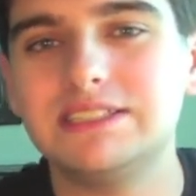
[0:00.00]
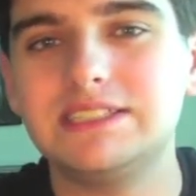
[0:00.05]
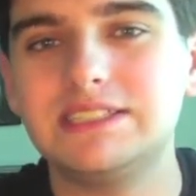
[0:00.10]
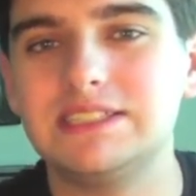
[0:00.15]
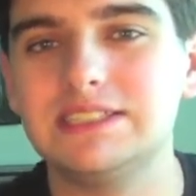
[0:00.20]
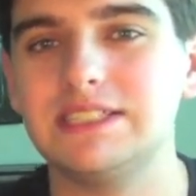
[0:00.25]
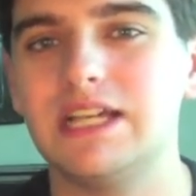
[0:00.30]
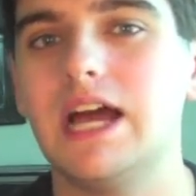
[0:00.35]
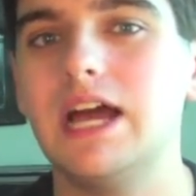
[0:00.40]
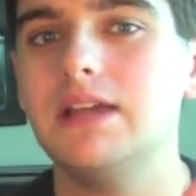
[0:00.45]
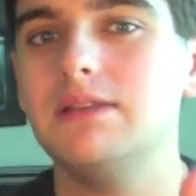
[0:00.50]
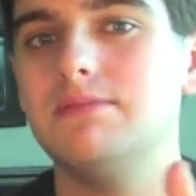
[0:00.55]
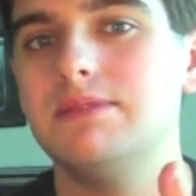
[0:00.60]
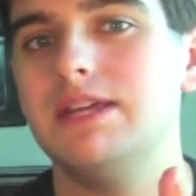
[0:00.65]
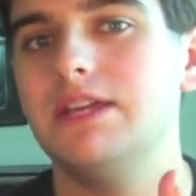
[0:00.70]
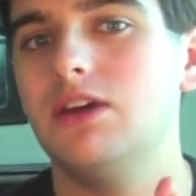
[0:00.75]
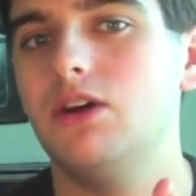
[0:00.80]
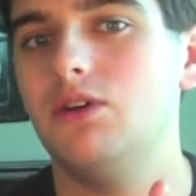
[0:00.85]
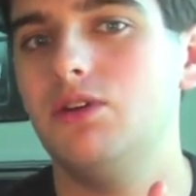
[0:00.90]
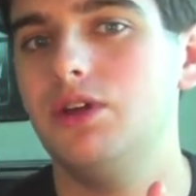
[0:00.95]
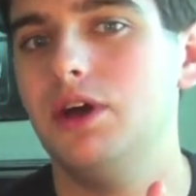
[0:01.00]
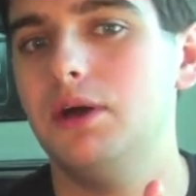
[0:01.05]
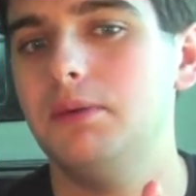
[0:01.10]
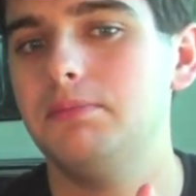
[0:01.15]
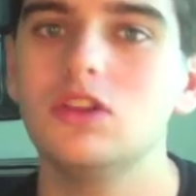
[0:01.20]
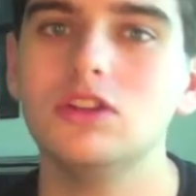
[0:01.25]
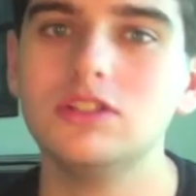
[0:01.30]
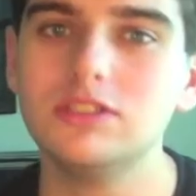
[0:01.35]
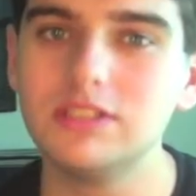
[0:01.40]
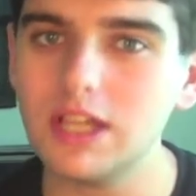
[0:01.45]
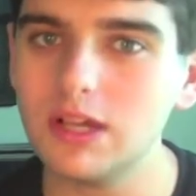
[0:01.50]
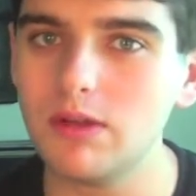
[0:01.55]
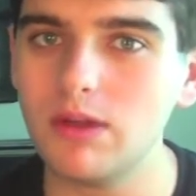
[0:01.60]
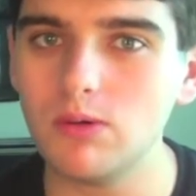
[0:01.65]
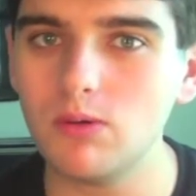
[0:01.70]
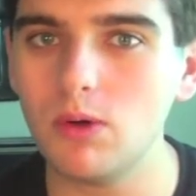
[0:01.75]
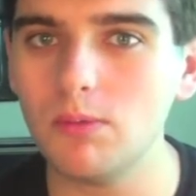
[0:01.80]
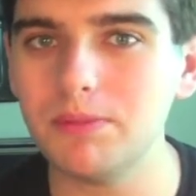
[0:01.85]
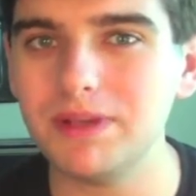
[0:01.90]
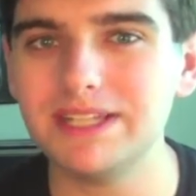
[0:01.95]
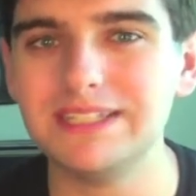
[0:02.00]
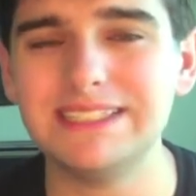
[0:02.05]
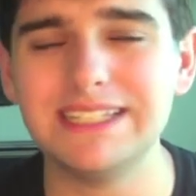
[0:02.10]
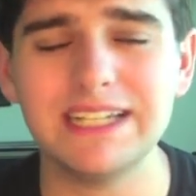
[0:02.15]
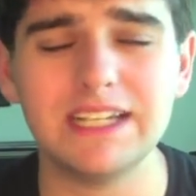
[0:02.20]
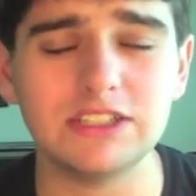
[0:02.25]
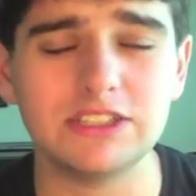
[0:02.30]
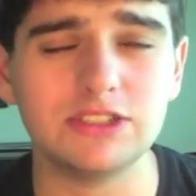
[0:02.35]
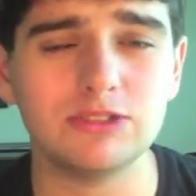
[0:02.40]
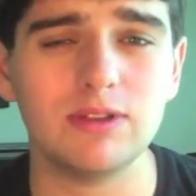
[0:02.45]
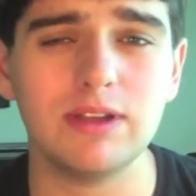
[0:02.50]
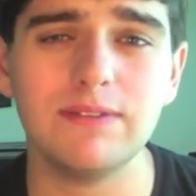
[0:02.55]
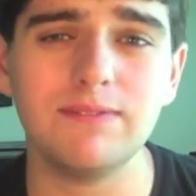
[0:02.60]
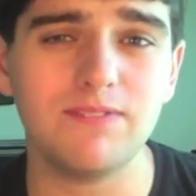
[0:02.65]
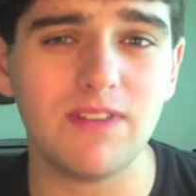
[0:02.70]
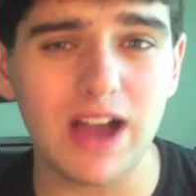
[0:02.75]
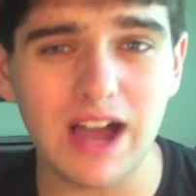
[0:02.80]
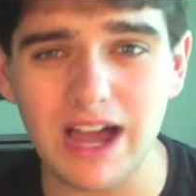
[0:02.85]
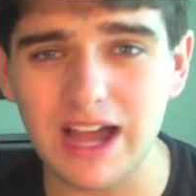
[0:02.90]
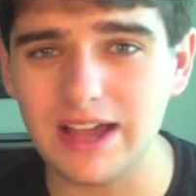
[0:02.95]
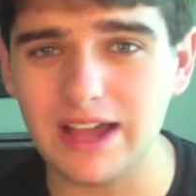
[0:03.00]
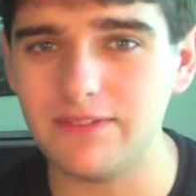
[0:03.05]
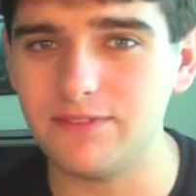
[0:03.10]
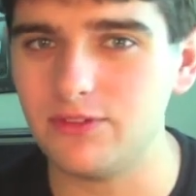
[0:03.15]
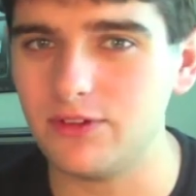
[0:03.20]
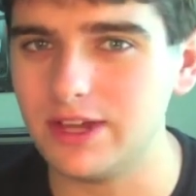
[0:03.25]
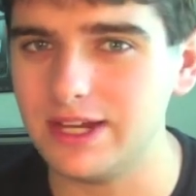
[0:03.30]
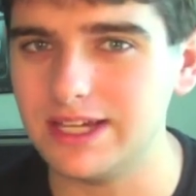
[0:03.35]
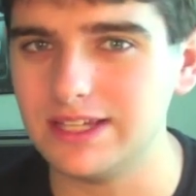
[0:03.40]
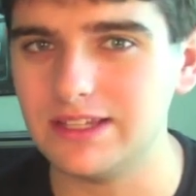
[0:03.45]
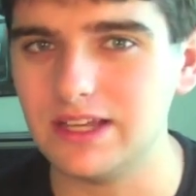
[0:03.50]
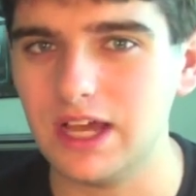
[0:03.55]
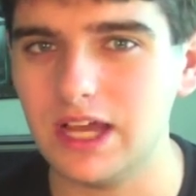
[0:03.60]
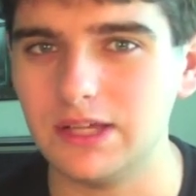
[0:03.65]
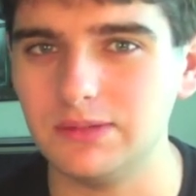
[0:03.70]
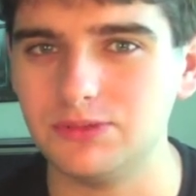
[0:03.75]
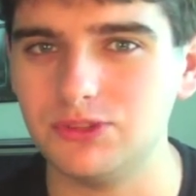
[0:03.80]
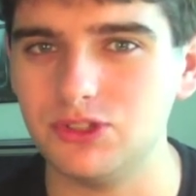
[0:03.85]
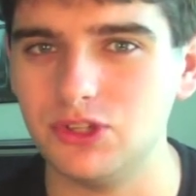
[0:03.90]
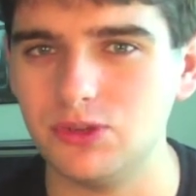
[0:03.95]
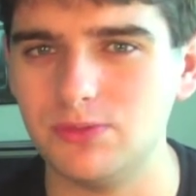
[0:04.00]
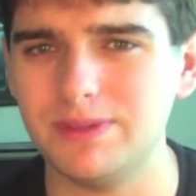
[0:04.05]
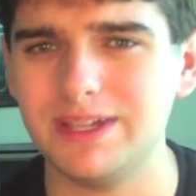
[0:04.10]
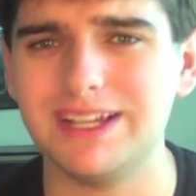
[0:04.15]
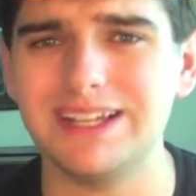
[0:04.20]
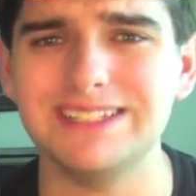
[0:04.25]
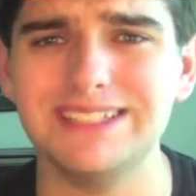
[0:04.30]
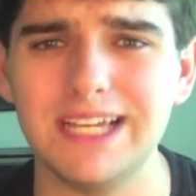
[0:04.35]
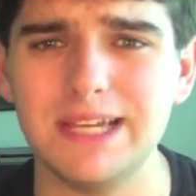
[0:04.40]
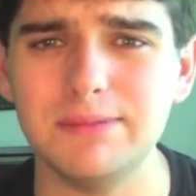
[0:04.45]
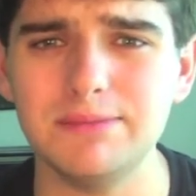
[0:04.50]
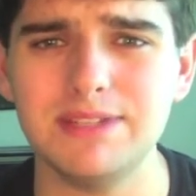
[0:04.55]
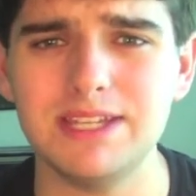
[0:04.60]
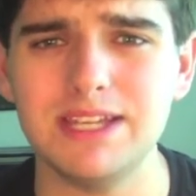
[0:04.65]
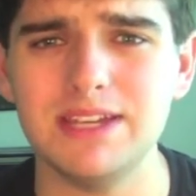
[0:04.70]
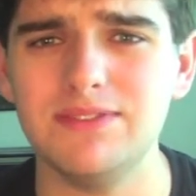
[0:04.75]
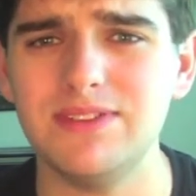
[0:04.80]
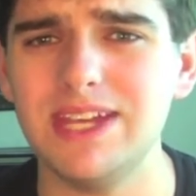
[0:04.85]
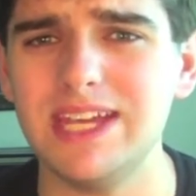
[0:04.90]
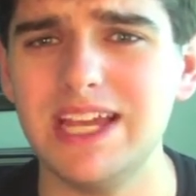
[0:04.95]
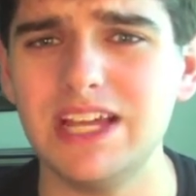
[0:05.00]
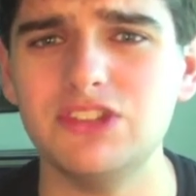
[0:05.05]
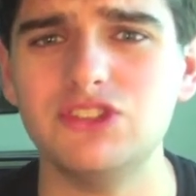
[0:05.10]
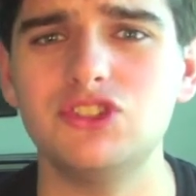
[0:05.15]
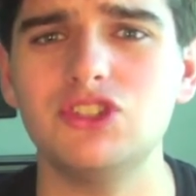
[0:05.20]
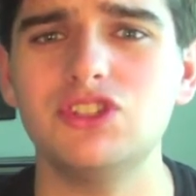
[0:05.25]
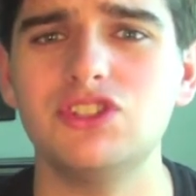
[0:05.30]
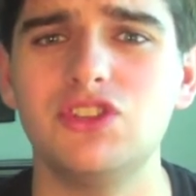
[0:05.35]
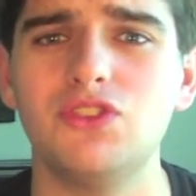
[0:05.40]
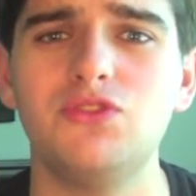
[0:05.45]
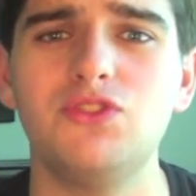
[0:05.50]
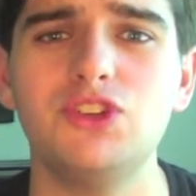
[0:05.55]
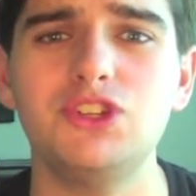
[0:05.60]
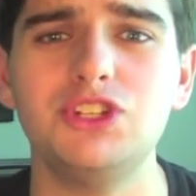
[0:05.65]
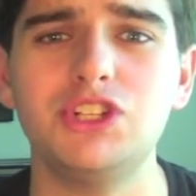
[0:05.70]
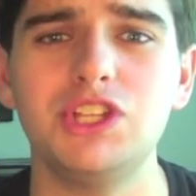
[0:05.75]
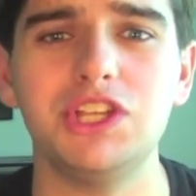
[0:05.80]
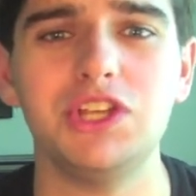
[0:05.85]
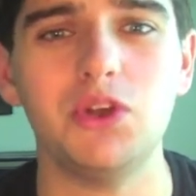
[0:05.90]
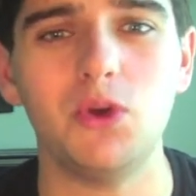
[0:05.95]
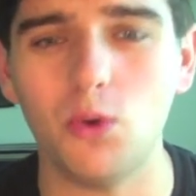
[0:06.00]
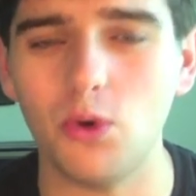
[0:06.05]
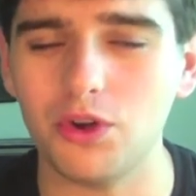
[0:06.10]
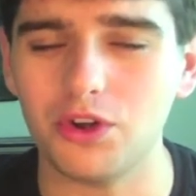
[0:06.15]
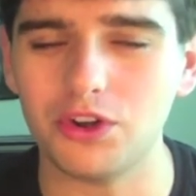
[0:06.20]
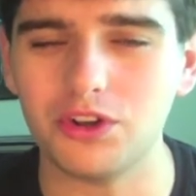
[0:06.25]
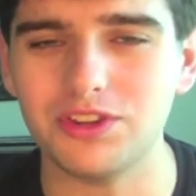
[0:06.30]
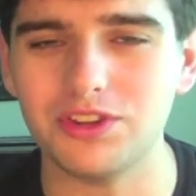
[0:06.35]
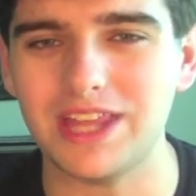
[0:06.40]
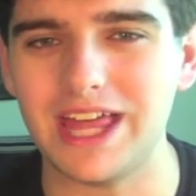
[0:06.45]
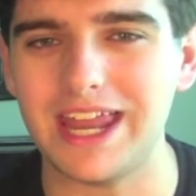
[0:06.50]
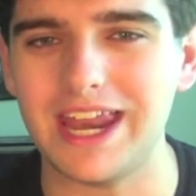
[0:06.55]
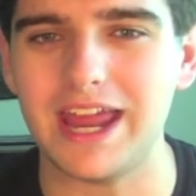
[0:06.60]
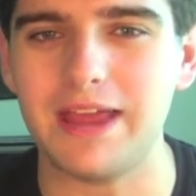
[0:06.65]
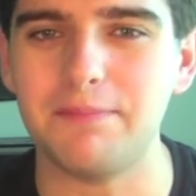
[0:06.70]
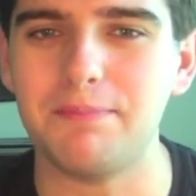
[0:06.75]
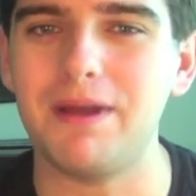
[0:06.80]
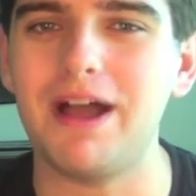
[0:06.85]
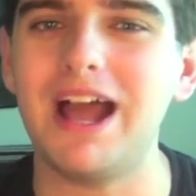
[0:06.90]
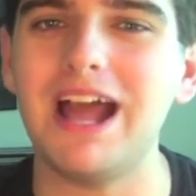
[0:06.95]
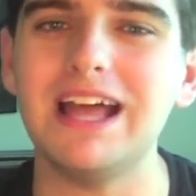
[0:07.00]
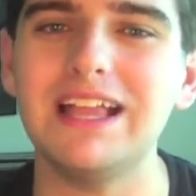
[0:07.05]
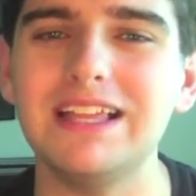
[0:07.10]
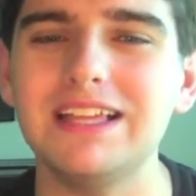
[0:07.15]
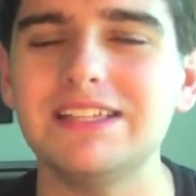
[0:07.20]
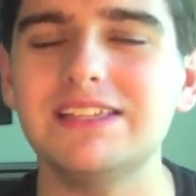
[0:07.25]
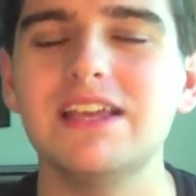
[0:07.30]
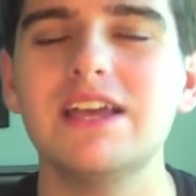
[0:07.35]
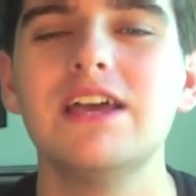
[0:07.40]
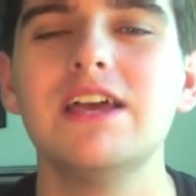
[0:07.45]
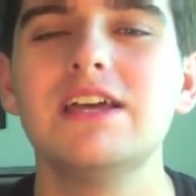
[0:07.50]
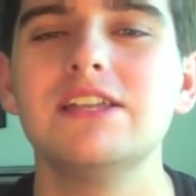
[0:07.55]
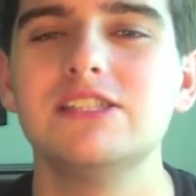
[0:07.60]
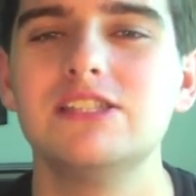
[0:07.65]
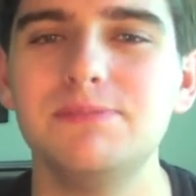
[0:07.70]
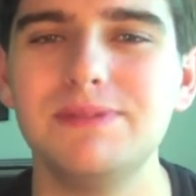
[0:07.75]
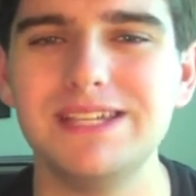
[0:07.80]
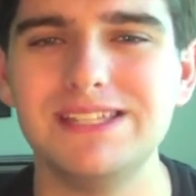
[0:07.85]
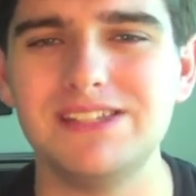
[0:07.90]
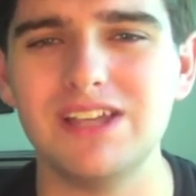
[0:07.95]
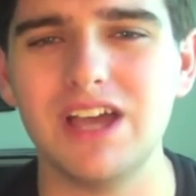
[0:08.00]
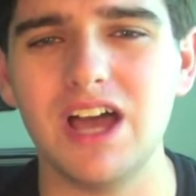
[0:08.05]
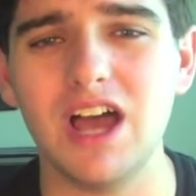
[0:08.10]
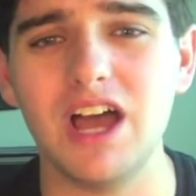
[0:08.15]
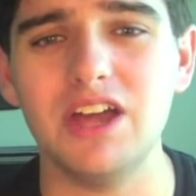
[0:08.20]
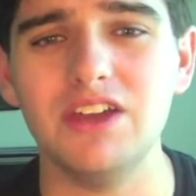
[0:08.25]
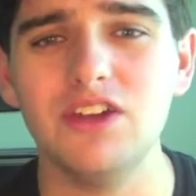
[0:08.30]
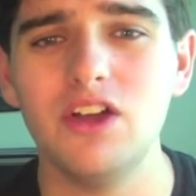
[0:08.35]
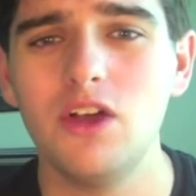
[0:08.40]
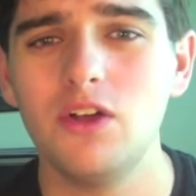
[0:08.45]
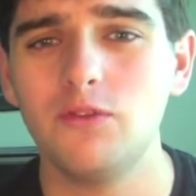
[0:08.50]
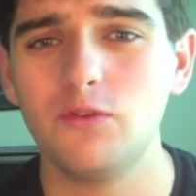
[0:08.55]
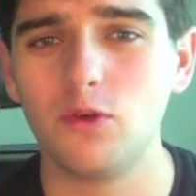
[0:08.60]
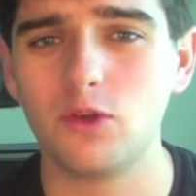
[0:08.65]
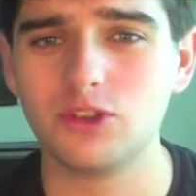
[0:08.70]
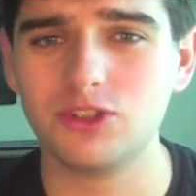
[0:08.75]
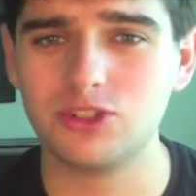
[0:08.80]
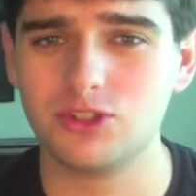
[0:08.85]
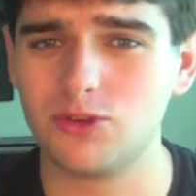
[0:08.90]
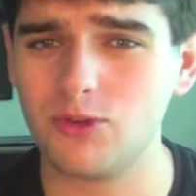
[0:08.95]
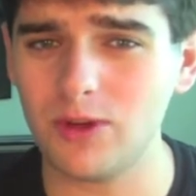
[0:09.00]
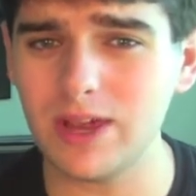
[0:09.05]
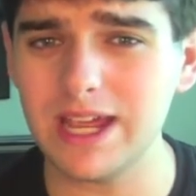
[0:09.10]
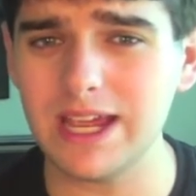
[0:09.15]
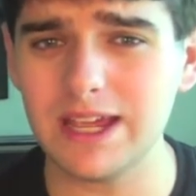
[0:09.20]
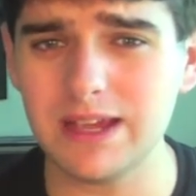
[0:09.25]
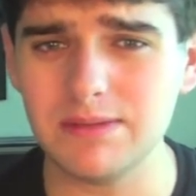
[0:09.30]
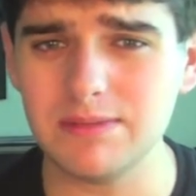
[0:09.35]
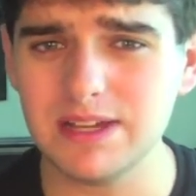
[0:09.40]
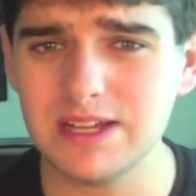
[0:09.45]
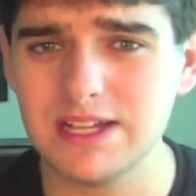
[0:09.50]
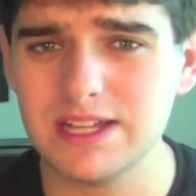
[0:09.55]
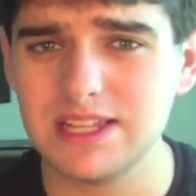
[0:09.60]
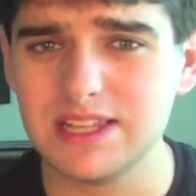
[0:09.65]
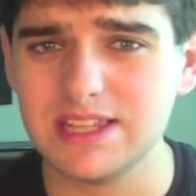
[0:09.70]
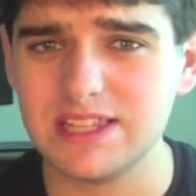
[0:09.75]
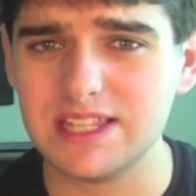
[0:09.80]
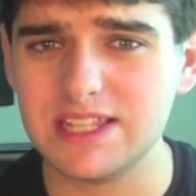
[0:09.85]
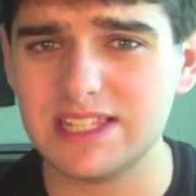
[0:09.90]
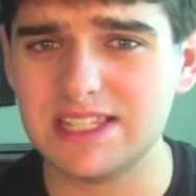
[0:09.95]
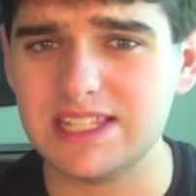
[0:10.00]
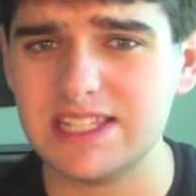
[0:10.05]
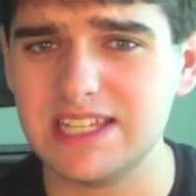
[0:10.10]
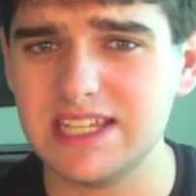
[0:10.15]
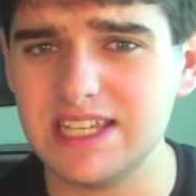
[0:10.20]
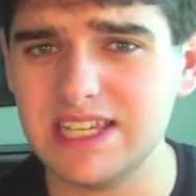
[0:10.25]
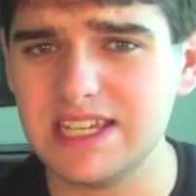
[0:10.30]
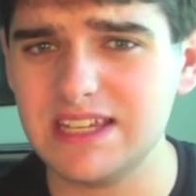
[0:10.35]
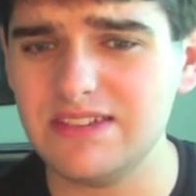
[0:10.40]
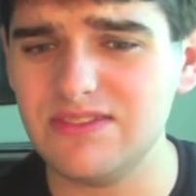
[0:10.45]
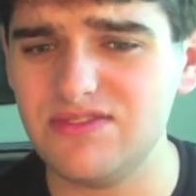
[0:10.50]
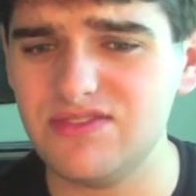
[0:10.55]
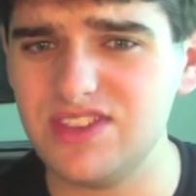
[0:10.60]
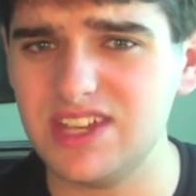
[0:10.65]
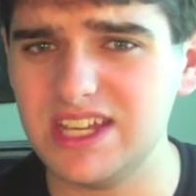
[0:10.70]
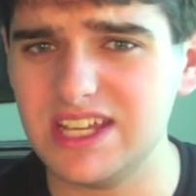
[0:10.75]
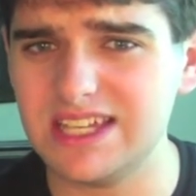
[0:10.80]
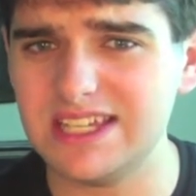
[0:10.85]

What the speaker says: Sign me on up. Looks like we won't be seeing a Scream 5 for any time soon, because MTV has just officially ordered that a pilot to be done for Scream the TV